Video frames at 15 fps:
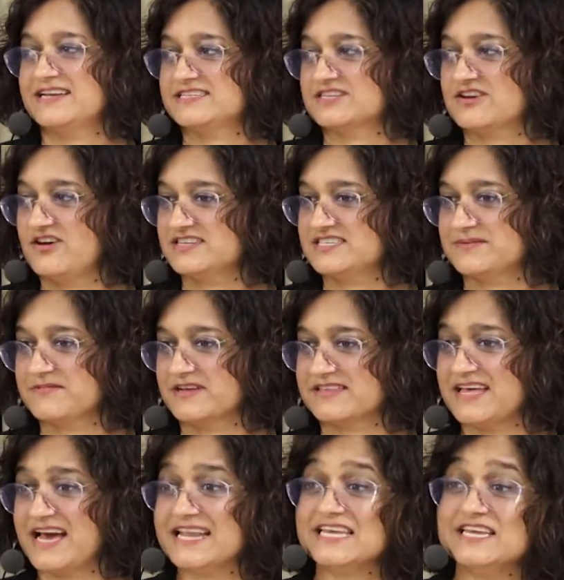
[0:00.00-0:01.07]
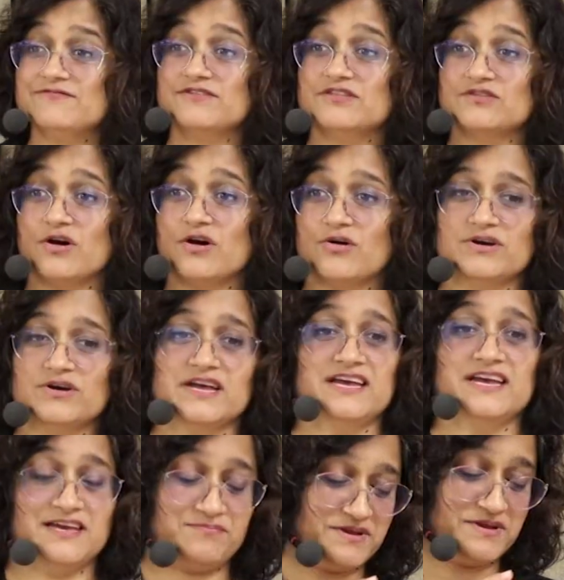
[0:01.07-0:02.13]
concept like that, even though
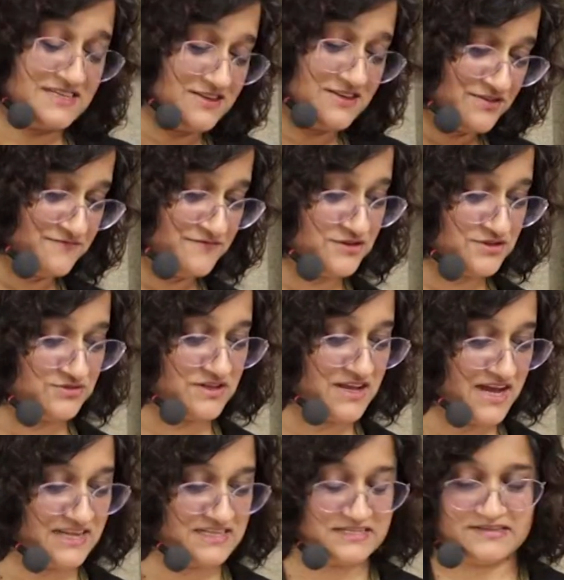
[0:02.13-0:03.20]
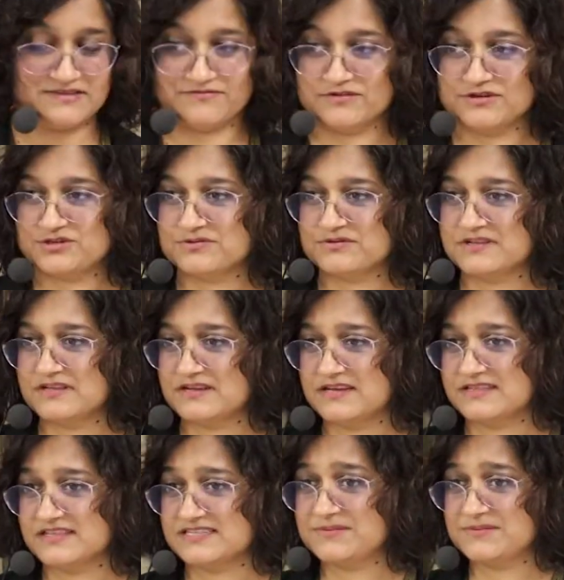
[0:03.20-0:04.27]
it picks out the virtual cats in the
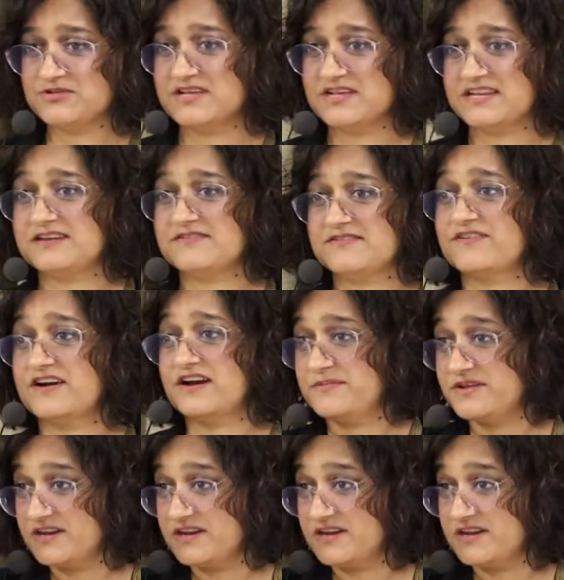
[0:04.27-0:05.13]
simulated environment.